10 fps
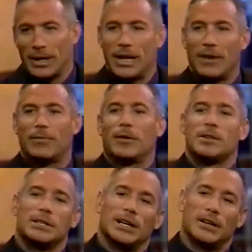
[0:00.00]
That
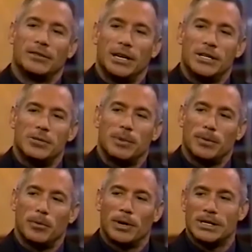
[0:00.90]
first love teaches
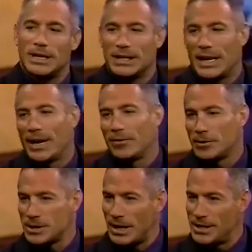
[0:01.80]
people what it's like to have
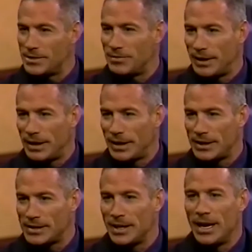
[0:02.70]
those kinds of
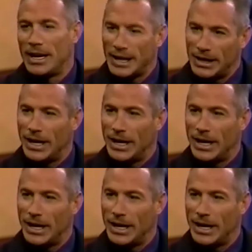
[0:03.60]
feelings, and it can